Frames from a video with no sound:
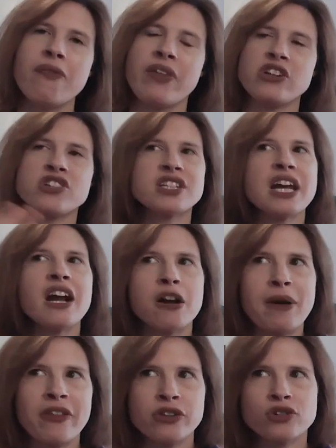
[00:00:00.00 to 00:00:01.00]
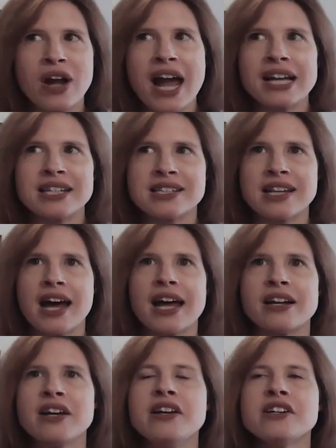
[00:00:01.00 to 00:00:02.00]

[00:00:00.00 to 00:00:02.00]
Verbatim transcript: They just care about the dragon side.